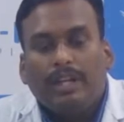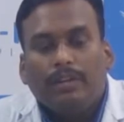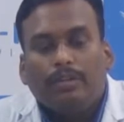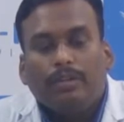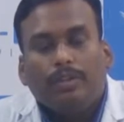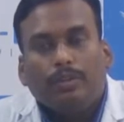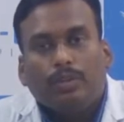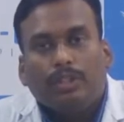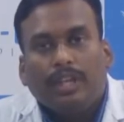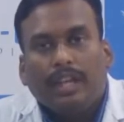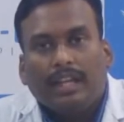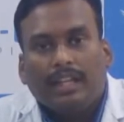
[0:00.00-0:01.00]
into the
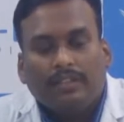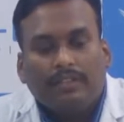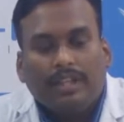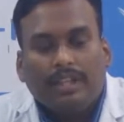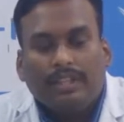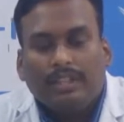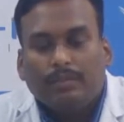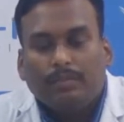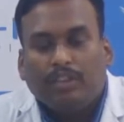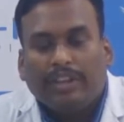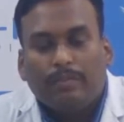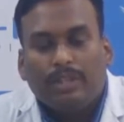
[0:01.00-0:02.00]
social activities is
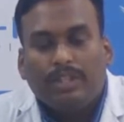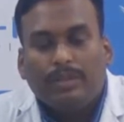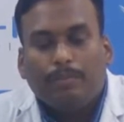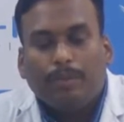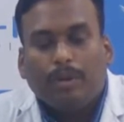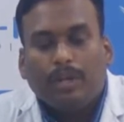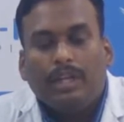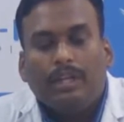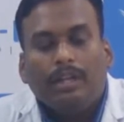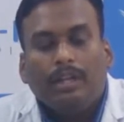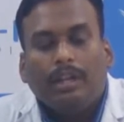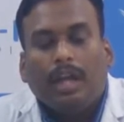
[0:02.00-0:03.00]
very much
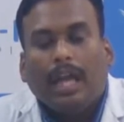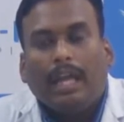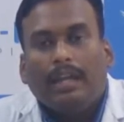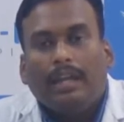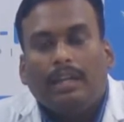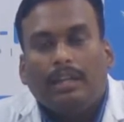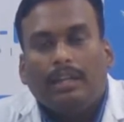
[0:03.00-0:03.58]
important, and